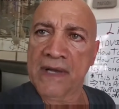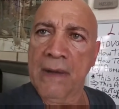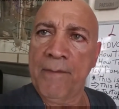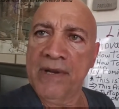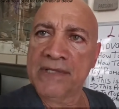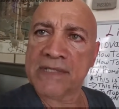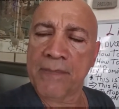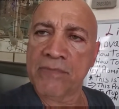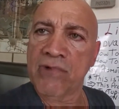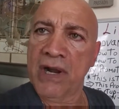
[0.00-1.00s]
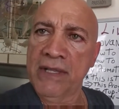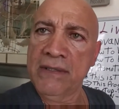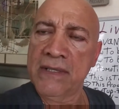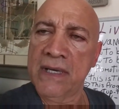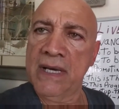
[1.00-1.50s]
The company is up and
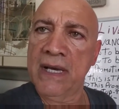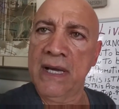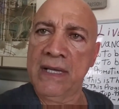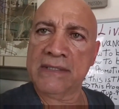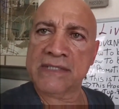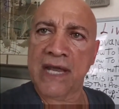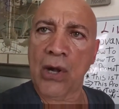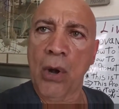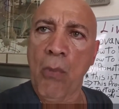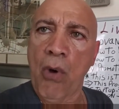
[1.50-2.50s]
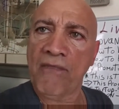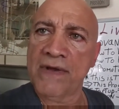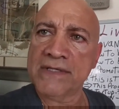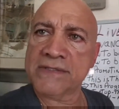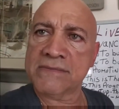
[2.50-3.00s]
running, and he's got a home
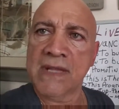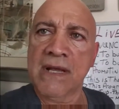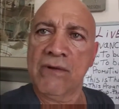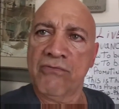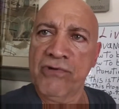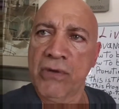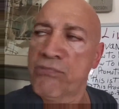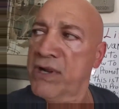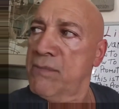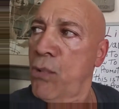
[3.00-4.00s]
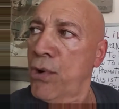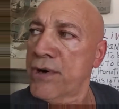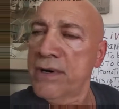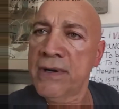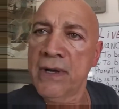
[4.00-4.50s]
office, real brick and
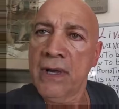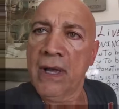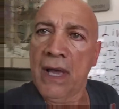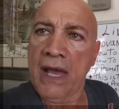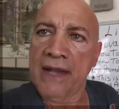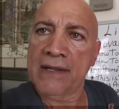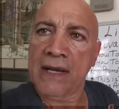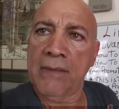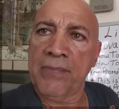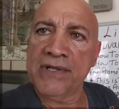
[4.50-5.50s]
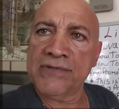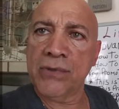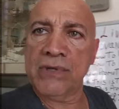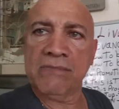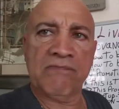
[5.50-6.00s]
mortar, and the company's
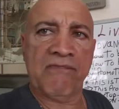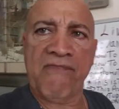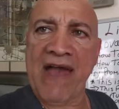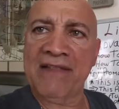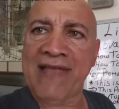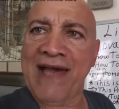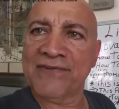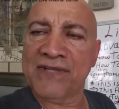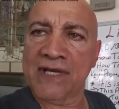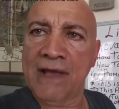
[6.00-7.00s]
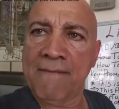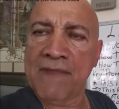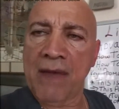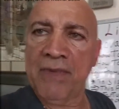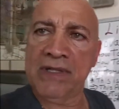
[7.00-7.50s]
doing fantastic.
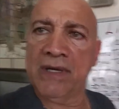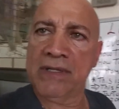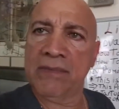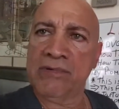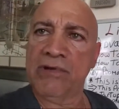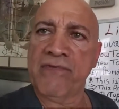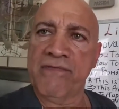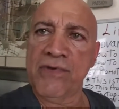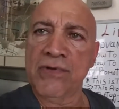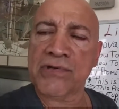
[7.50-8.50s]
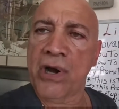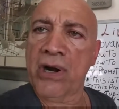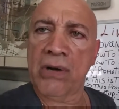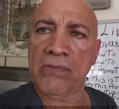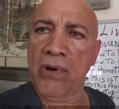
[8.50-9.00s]
I mean, the reviews
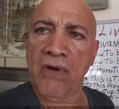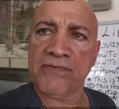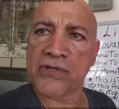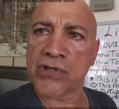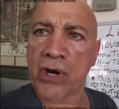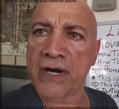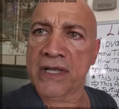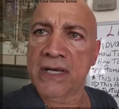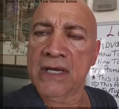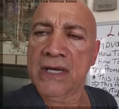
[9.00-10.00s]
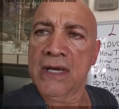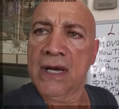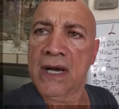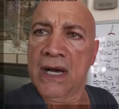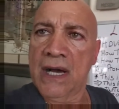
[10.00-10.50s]
are off the chart
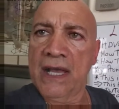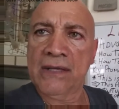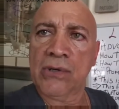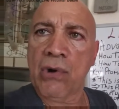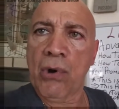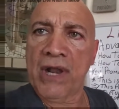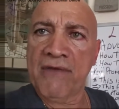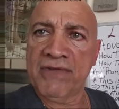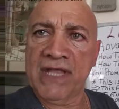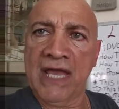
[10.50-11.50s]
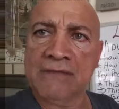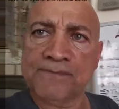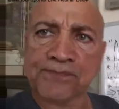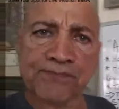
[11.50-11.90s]
and growing every day.